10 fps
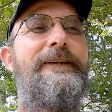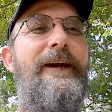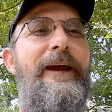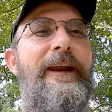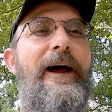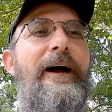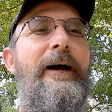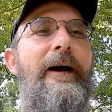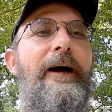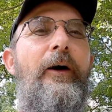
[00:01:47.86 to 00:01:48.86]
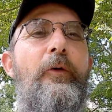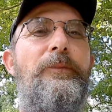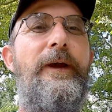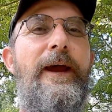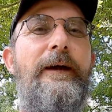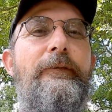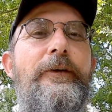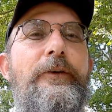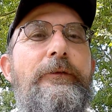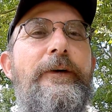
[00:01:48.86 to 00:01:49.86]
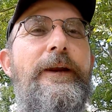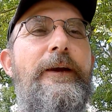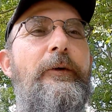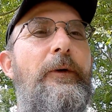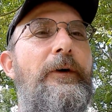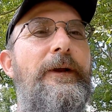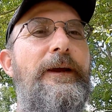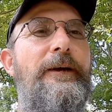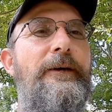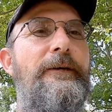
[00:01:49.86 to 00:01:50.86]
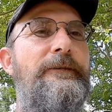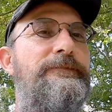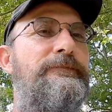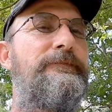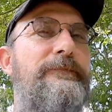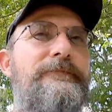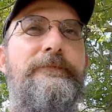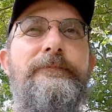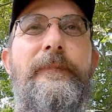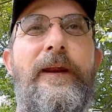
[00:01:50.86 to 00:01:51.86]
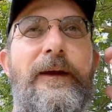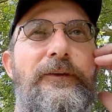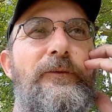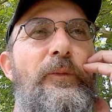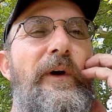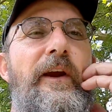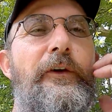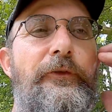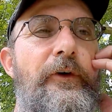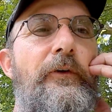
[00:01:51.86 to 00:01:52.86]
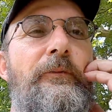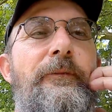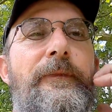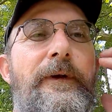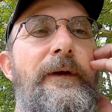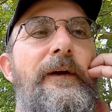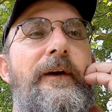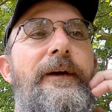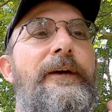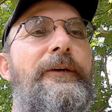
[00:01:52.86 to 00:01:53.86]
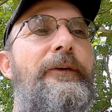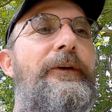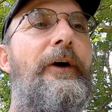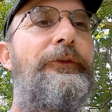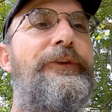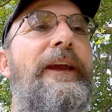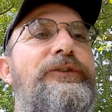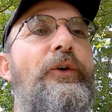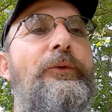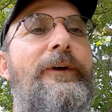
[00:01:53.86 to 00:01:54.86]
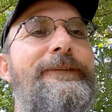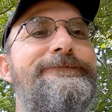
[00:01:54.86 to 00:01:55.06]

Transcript: And I hope to have a new video on here next week or so. So y'all stay tuned.